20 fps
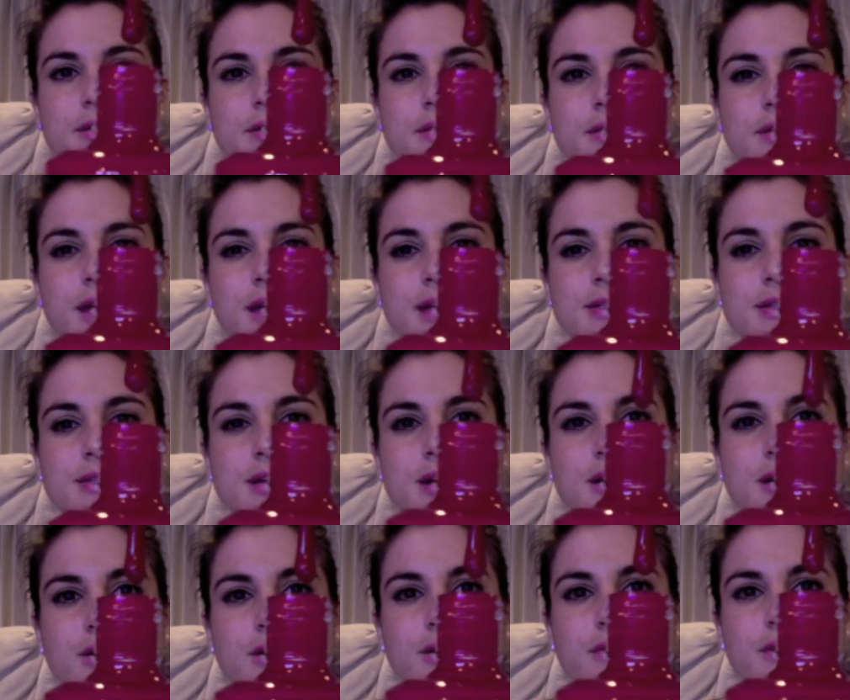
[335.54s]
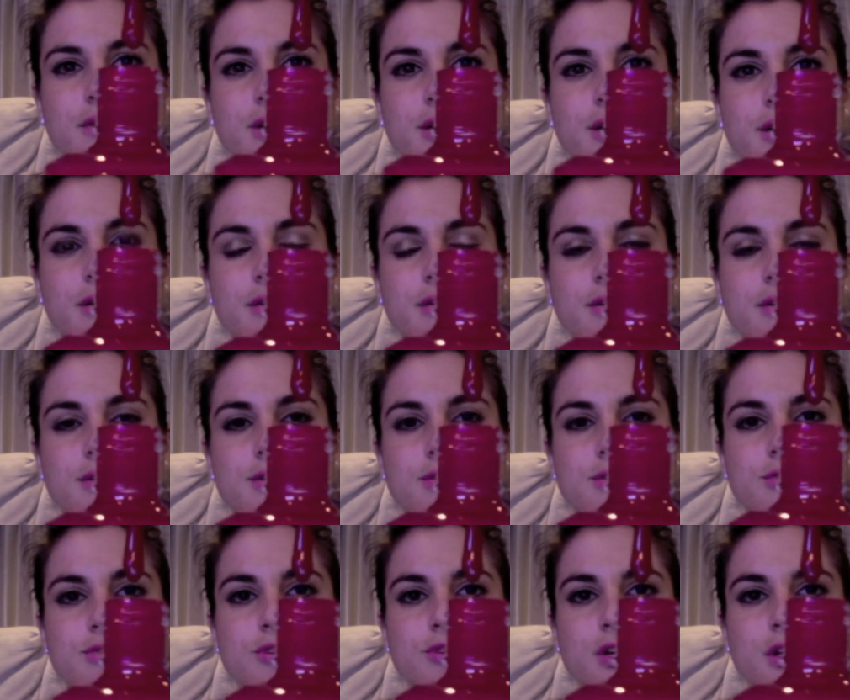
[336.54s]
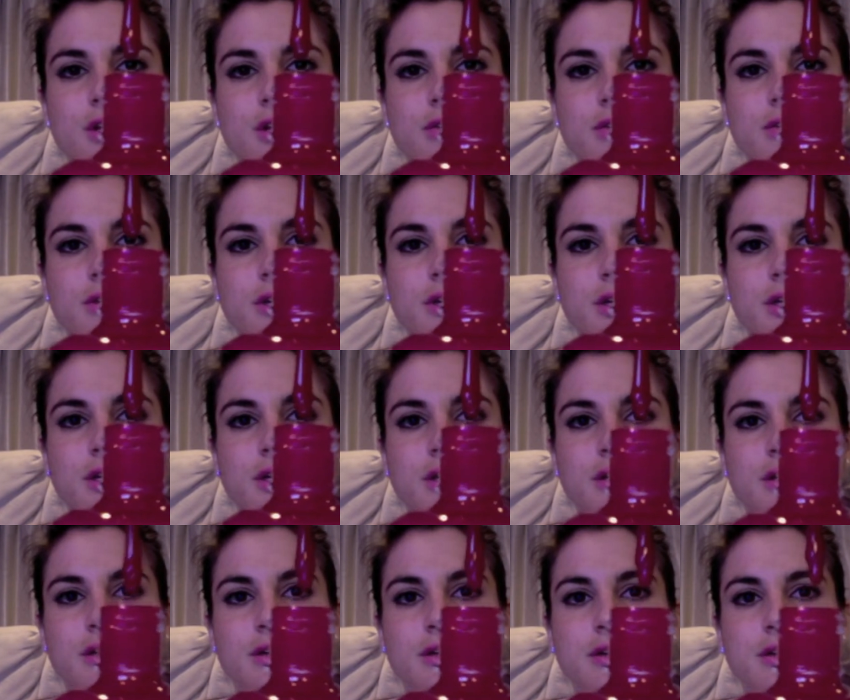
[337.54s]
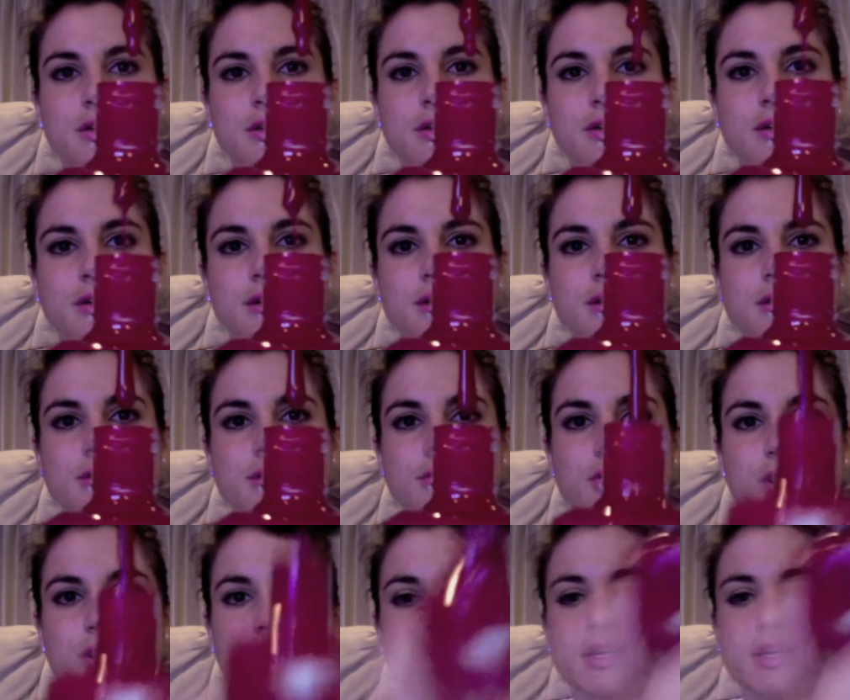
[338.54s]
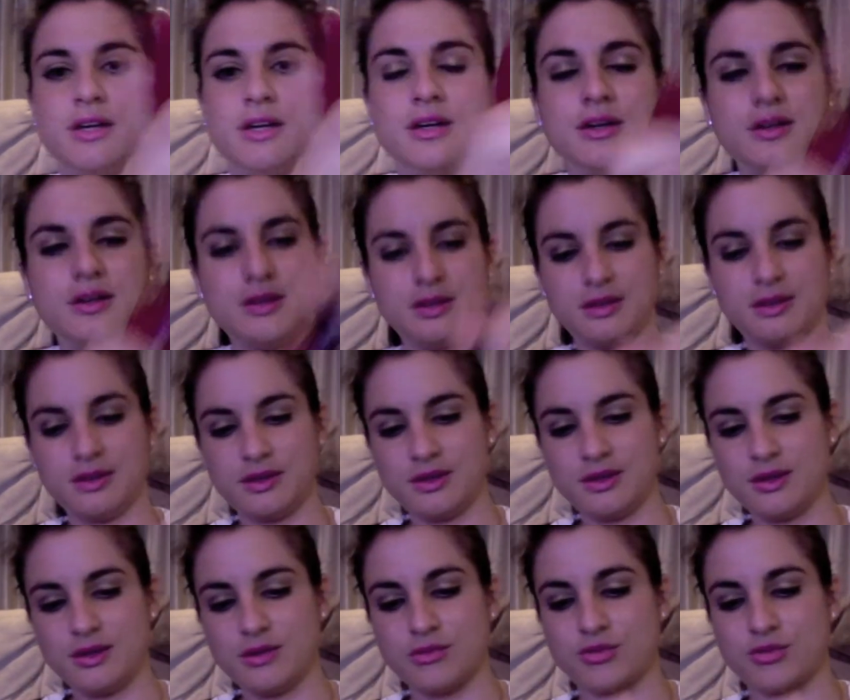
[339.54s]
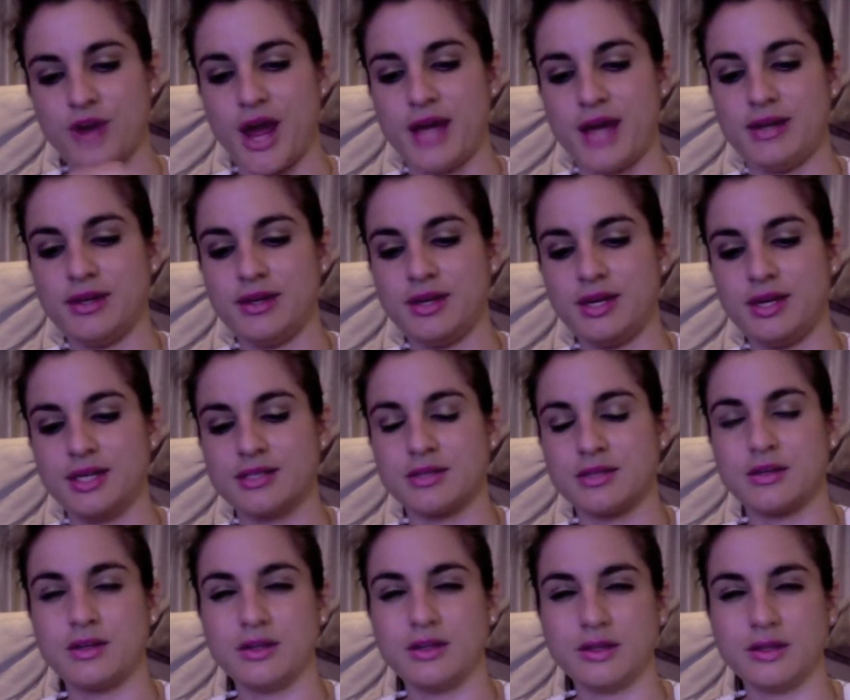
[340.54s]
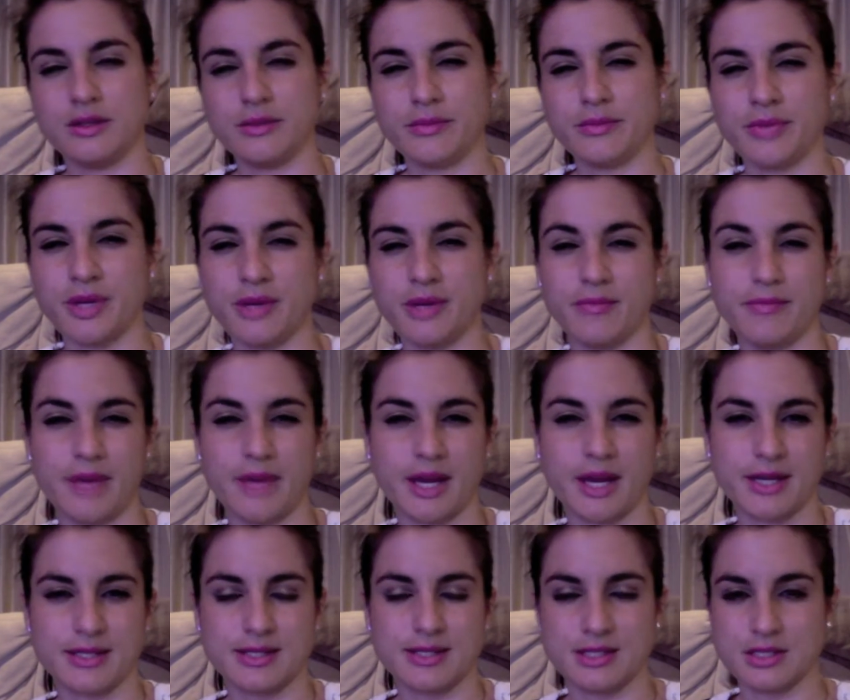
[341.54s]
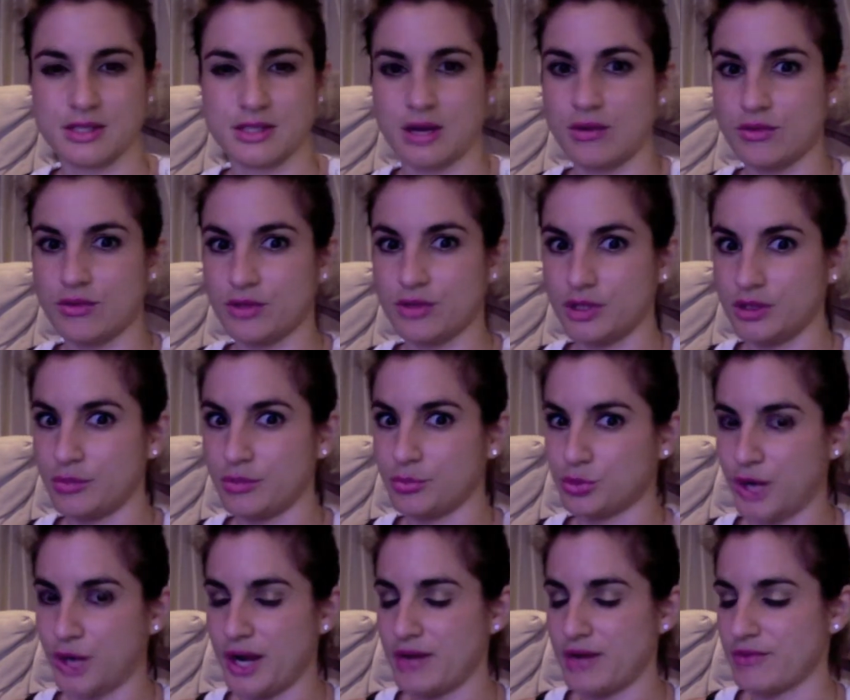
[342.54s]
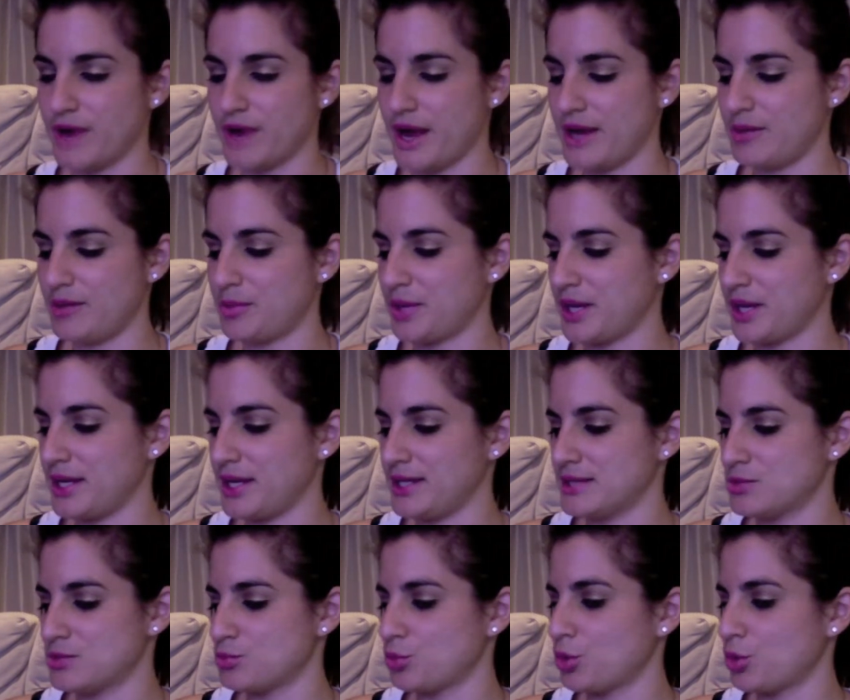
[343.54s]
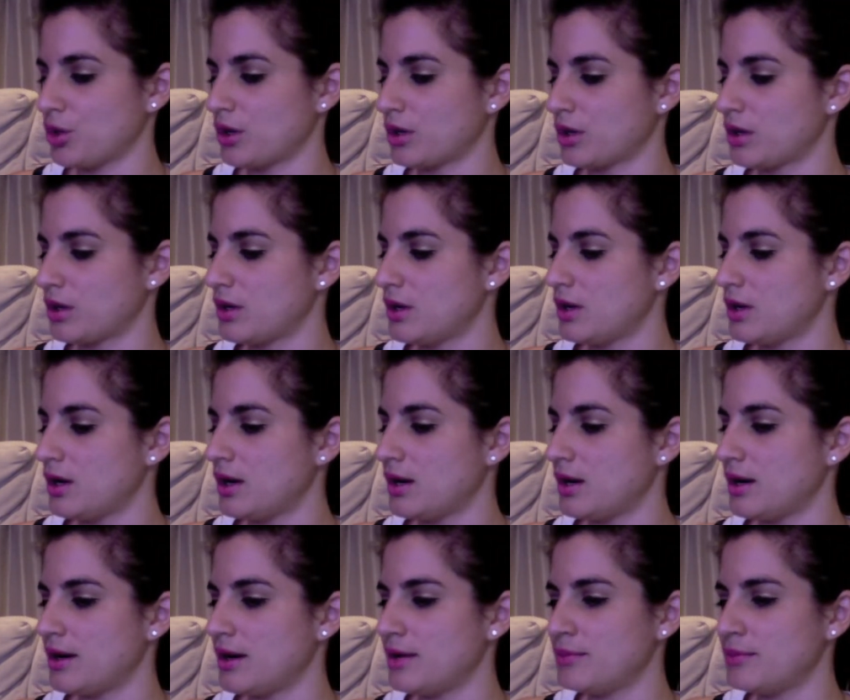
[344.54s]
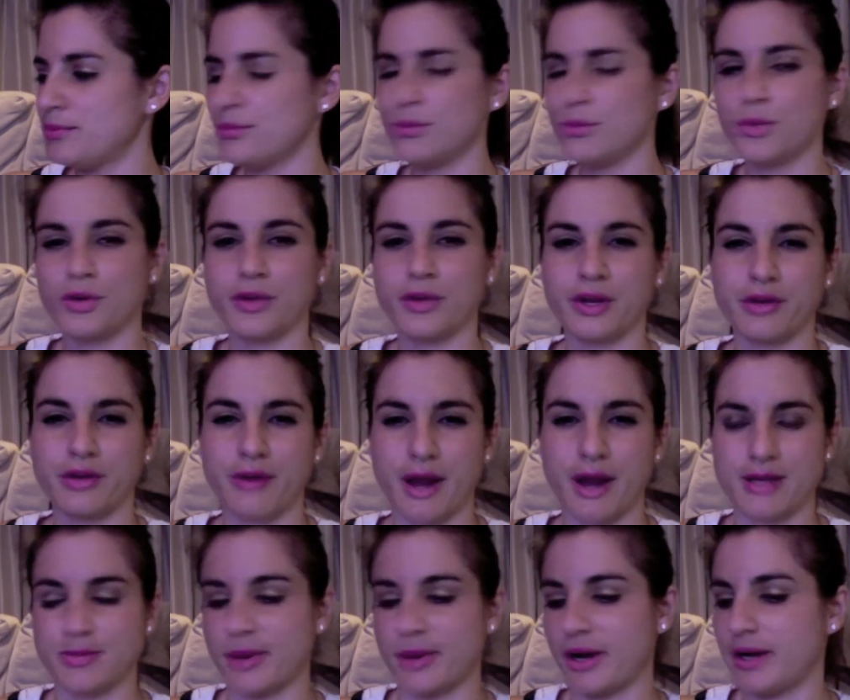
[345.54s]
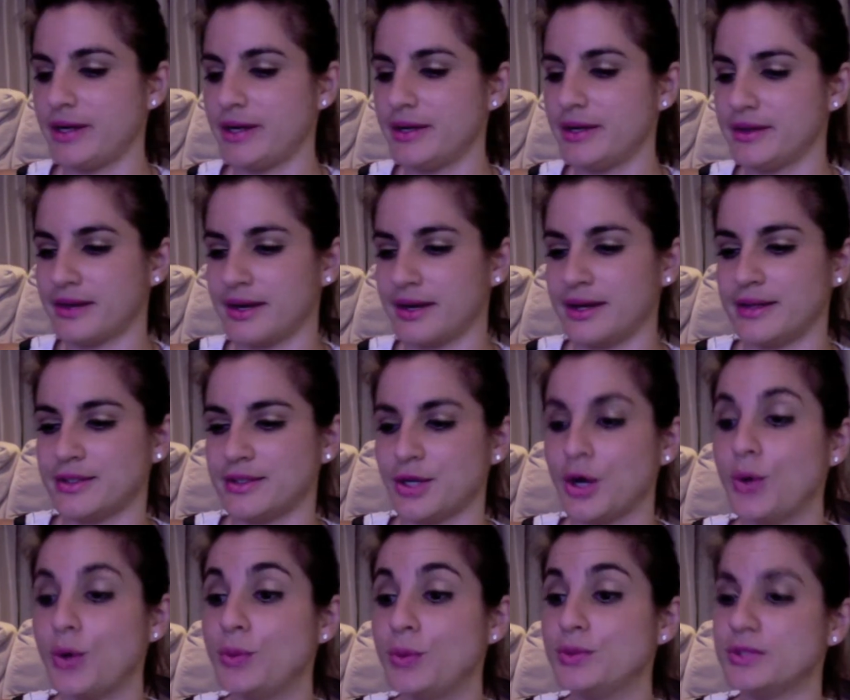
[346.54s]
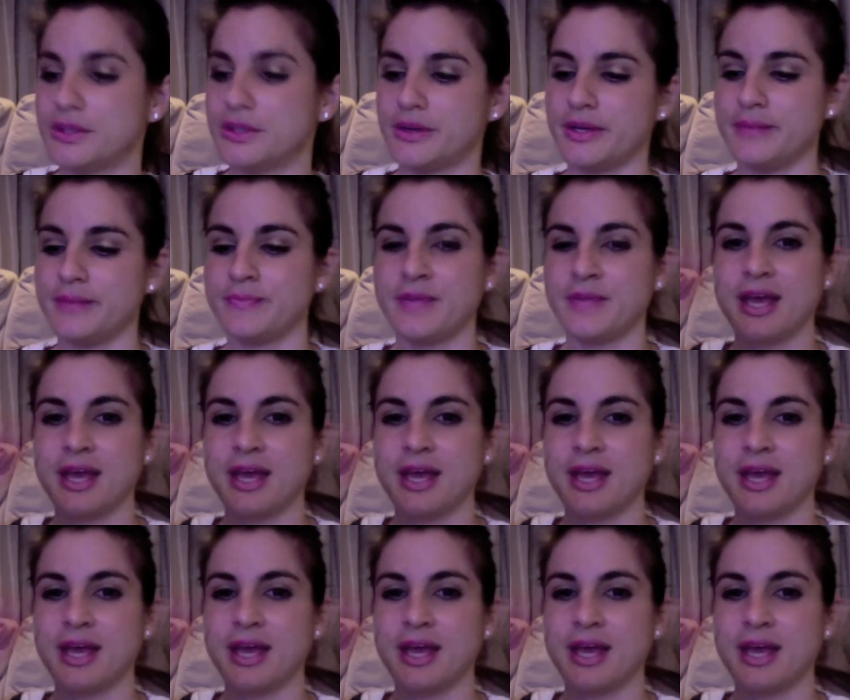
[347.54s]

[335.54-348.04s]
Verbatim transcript: that's the color of it, which is really, really a different kind of red. It's a little bit mixed. It's not real bright red, but it's more like a raspberry kind of tone to it.